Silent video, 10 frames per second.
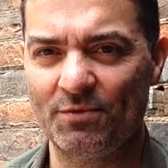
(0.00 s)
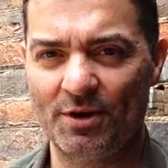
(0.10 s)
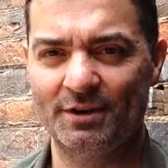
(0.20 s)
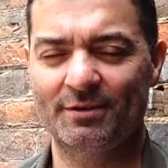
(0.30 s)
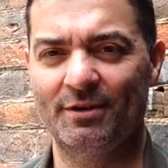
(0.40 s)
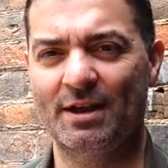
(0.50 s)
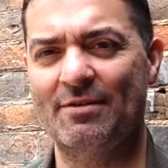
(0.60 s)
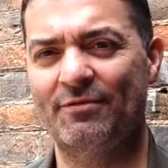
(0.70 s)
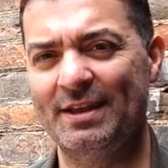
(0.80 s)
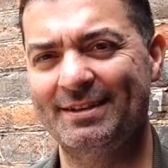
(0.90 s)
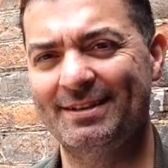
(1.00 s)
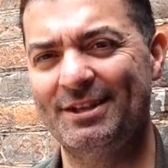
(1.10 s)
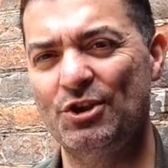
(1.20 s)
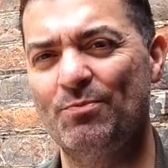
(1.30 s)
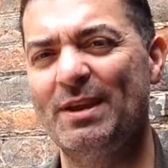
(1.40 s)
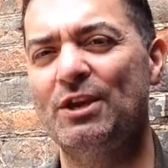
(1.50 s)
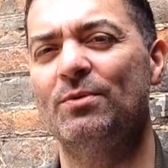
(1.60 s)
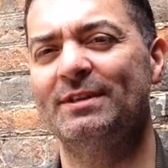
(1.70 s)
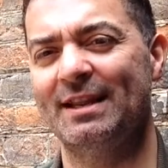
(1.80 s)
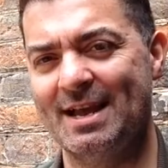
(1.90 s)
works, look out for this, is the
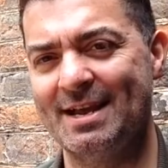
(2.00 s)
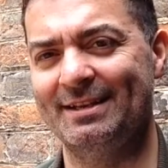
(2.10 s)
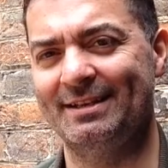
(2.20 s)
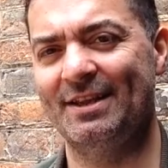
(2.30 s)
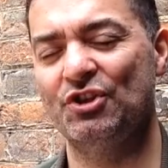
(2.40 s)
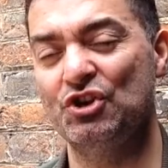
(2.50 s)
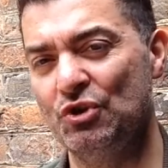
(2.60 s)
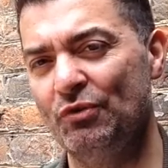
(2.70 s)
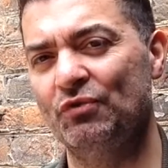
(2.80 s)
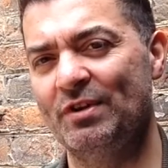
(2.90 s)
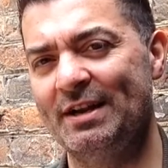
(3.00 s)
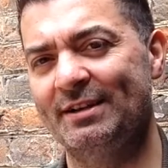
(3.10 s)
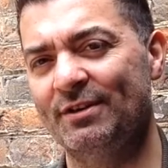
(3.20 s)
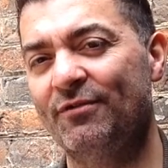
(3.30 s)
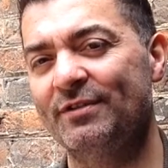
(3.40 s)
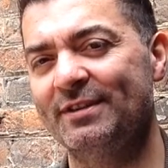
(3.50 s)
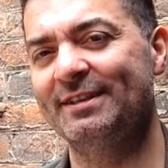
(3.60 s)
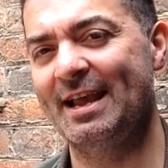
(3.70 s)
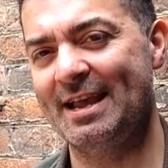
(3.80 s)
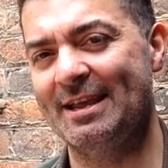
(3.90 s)
ubiquitous lines that the newsreaders often
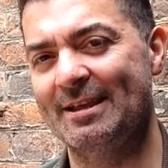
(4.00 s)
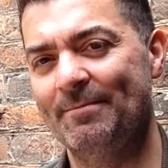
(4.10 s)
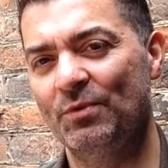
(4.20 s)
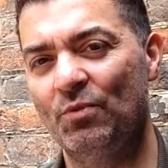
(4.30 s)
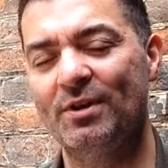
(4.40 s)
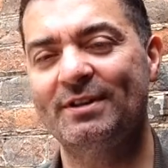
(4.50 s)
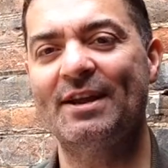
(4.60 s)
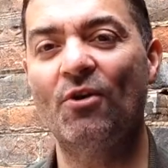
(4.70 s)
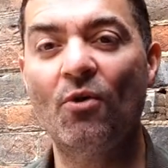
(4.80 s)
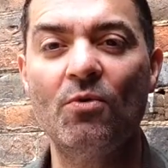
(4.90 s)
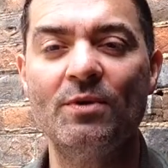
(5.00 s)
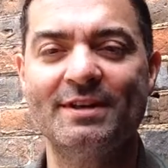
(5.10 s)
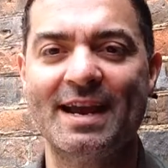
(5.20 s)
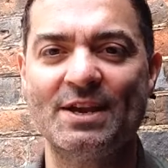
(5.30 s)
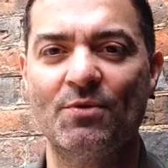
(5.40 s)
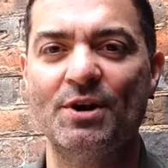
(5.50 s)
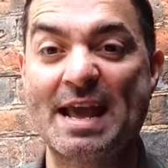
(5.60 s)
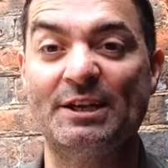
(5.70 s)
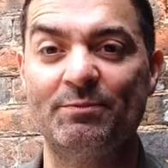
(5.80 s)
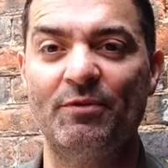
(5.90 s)
say. Words that always get you on
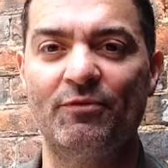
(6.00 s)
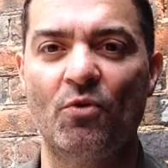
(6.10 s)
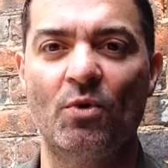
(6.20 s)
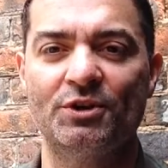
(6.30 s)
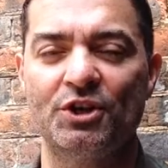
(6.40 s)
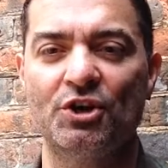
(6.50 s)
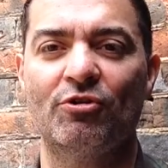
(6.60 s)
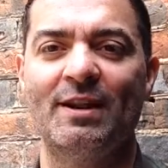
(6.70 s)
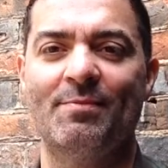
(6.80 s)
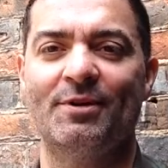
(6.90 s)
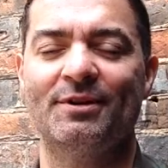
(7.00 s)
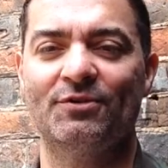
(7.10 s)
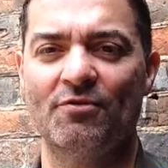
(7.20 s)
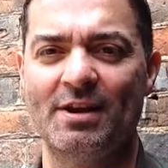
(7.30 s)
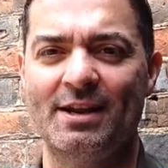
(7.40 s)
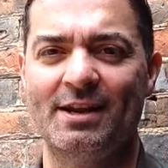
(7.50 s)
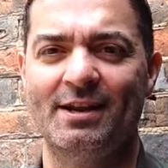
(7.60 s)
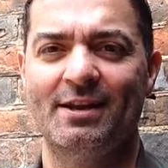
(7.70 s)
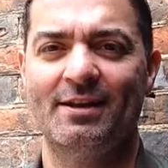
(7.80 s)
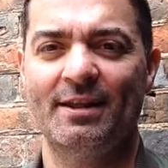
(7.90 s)
edge before watching a clip on a screen,
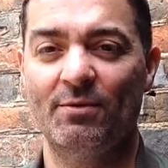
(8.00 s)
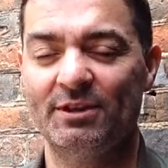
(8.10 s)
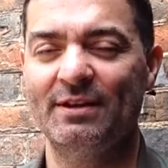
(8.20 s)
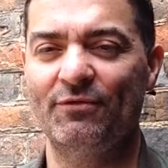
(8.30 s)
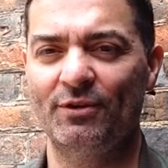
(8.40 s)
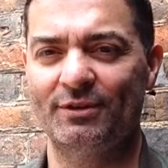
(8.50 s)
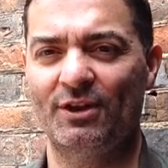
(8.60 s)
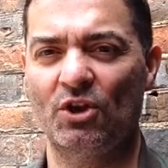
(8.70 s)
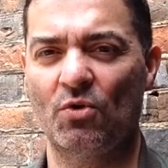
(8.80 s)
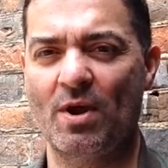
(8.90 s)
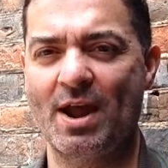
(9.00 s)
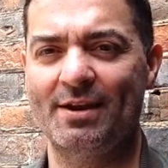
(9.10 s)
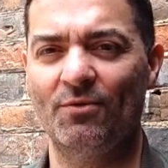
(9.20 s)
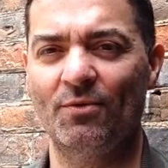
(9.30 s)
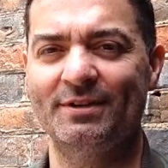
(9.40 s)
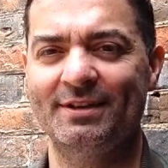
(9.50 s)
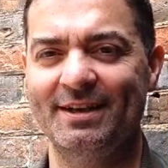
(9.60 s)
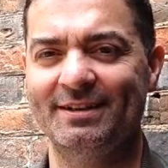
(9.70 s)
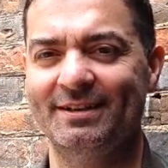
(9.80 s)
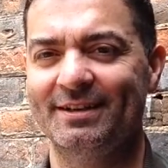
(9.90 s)
though it's difficult to look away. And the words are
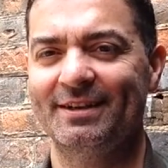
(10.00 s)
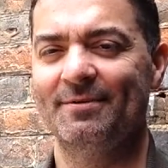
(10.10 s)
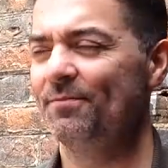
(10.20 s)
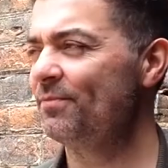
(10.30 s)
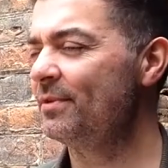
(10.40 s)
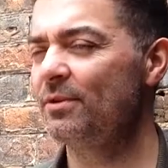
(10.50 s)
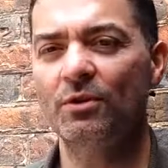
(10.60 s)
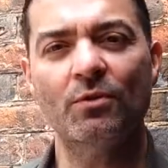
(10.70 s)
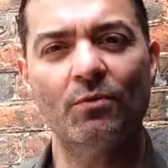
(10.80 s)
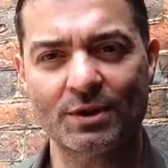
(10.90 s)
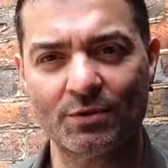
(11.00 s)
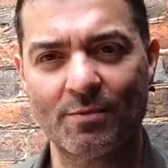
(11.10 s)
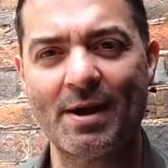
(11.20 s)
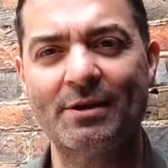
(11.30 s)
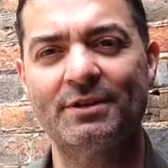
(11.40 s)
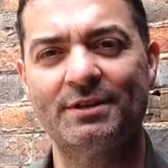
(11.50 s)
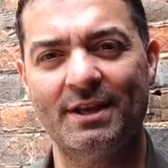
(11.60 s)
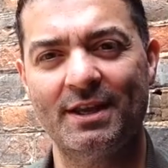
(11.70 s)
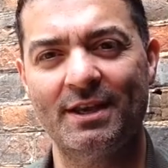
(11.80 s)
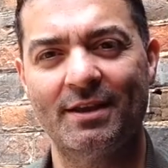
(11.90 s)
this What you're about to
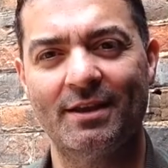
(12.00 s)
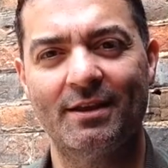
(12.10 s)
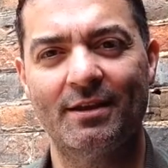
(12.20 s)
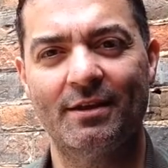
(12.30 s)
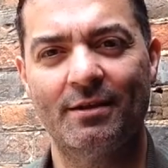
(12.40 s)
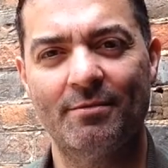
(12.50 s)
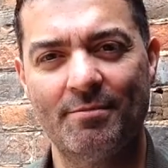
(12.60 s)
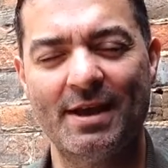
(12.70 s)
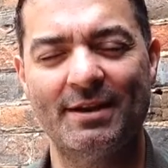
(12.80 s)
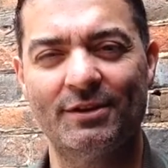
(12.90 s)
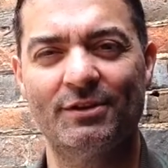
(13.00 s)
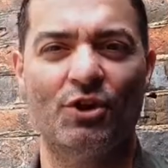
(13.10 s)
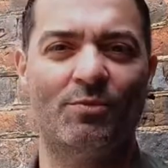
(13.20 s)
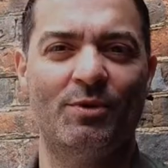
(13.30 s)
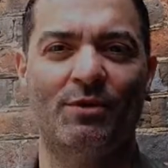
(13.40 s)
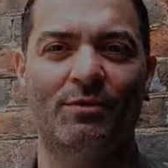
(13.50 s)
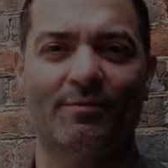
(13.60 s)
see may disturb you.